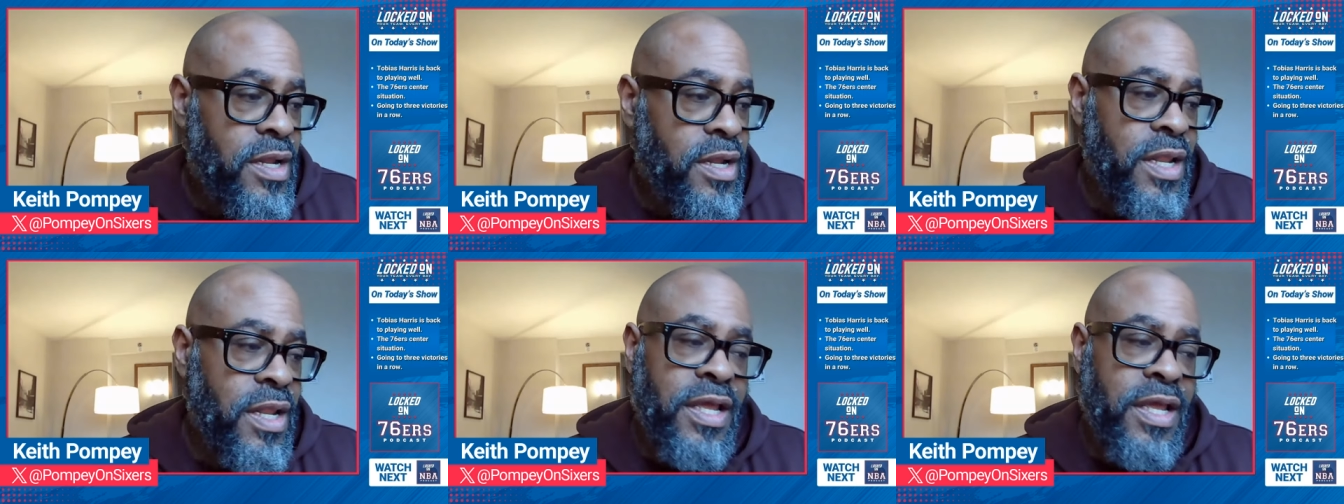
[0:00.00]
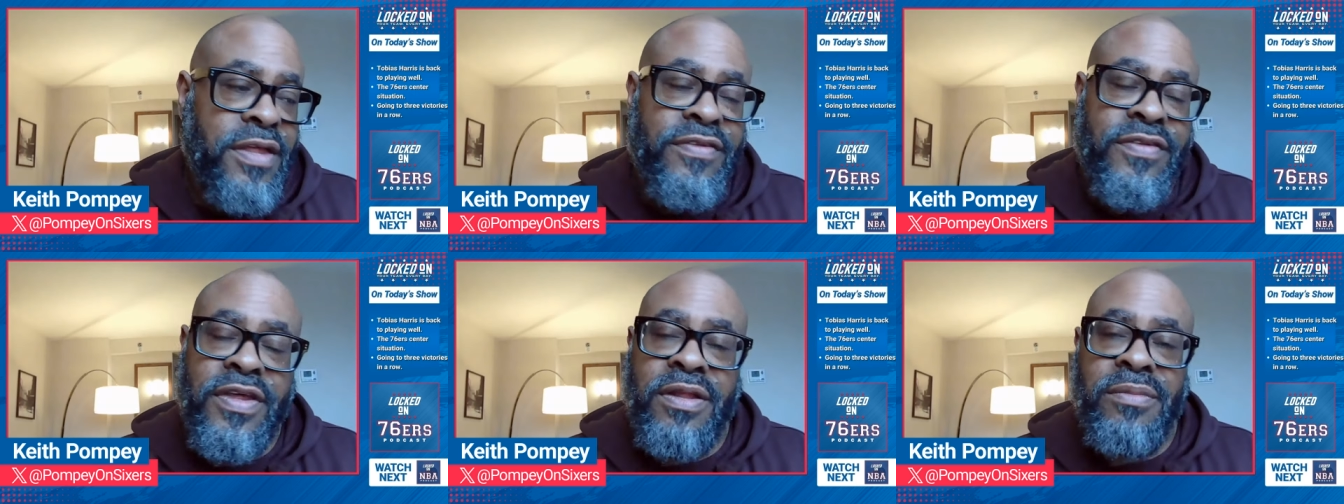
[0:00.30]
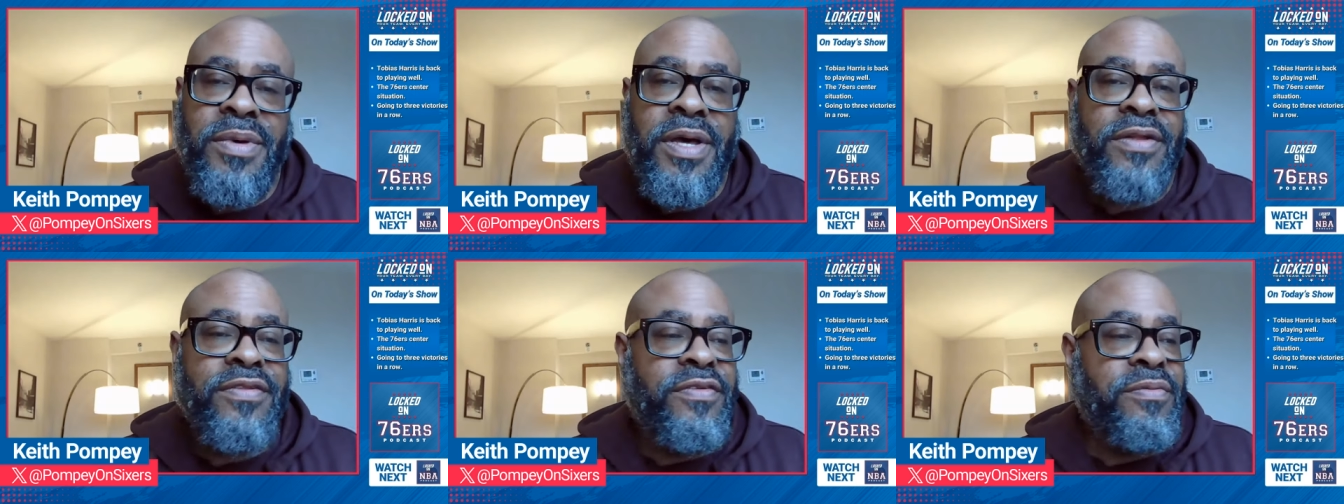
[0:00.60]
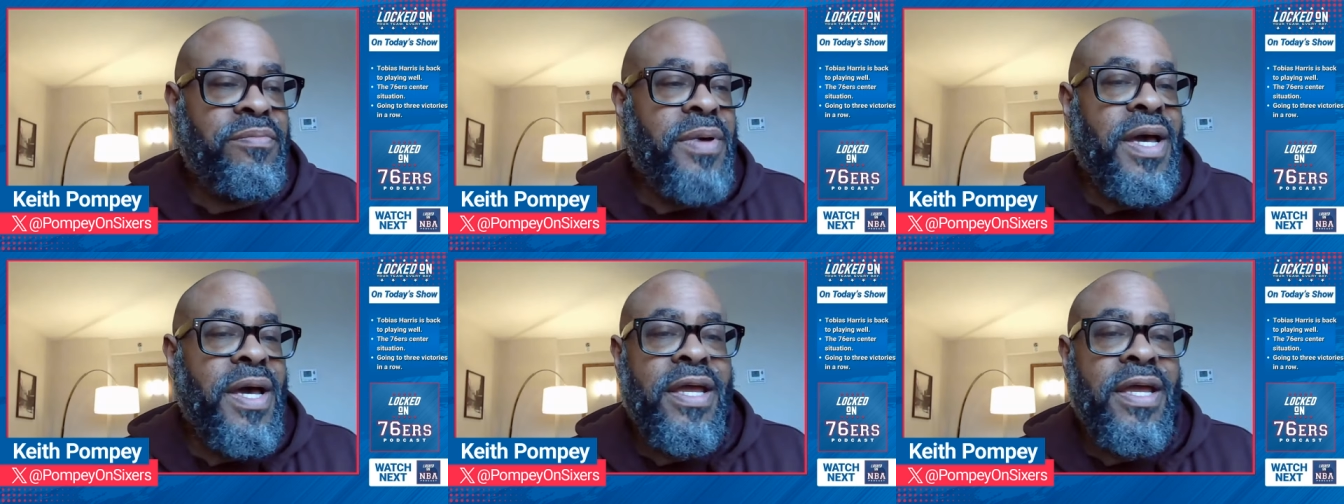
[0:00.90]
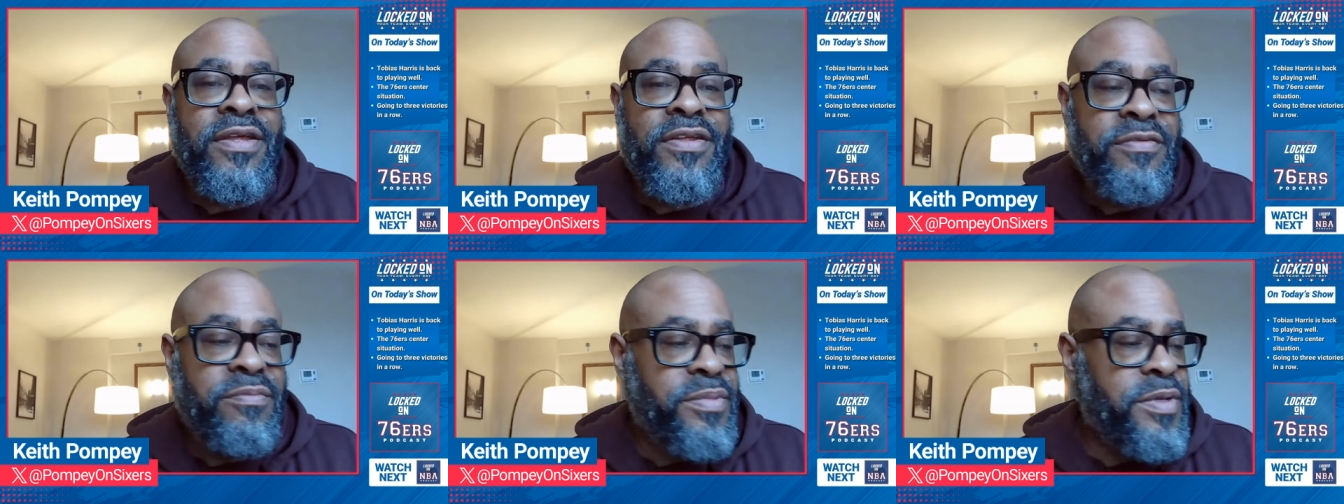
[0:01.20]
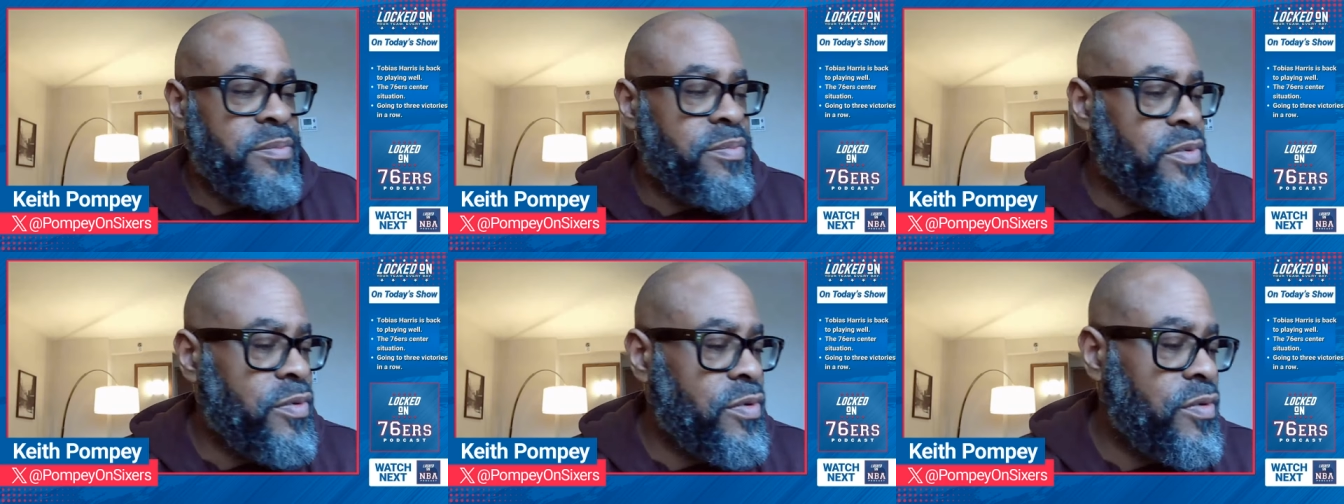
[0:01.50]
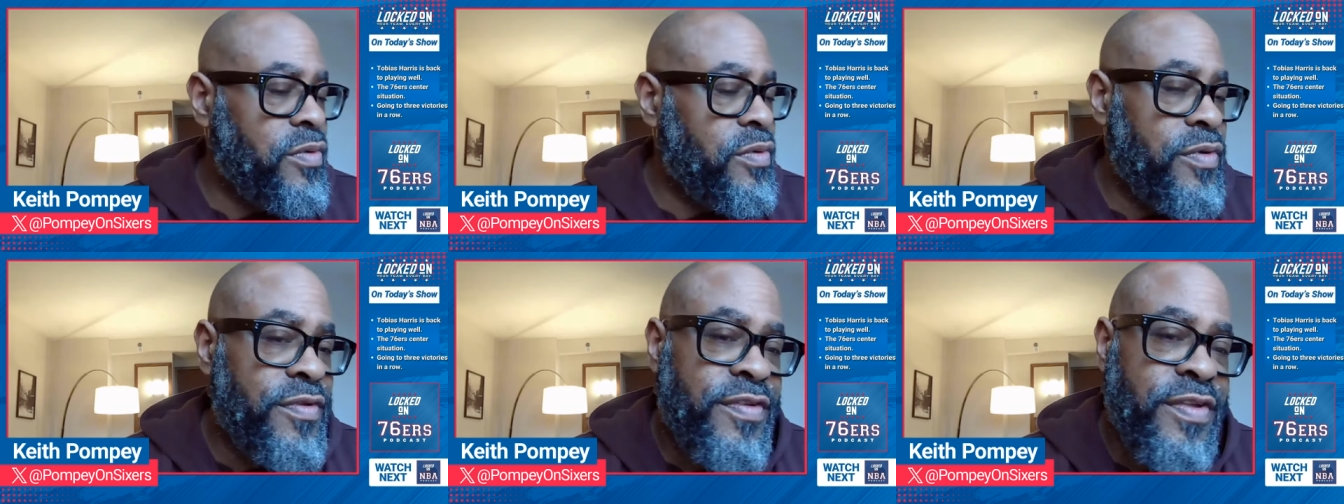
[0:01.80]
like I said about Tobias, people are
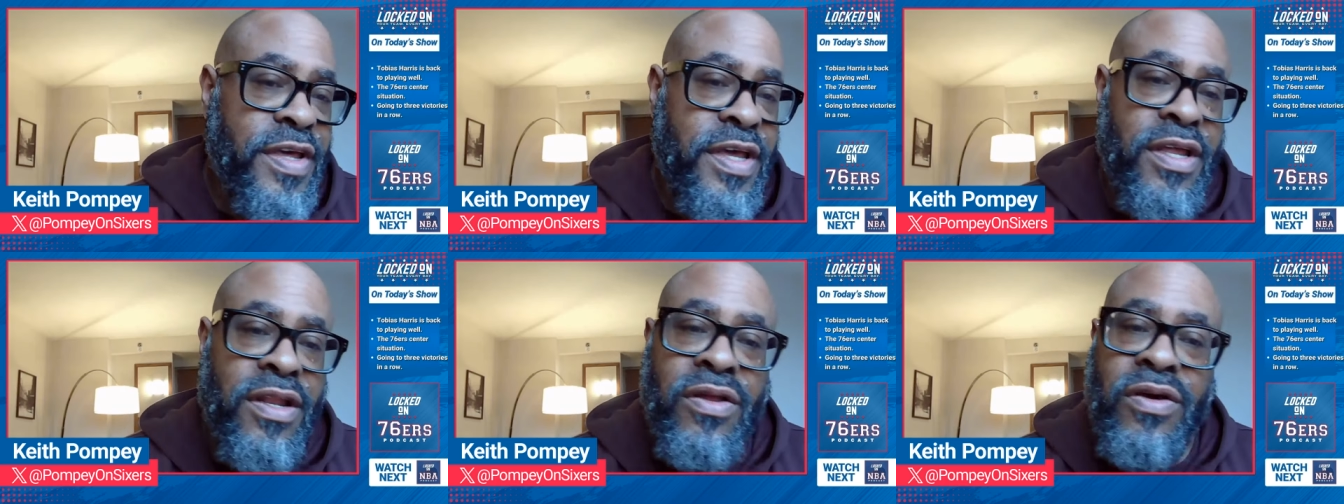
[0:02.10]
going to say,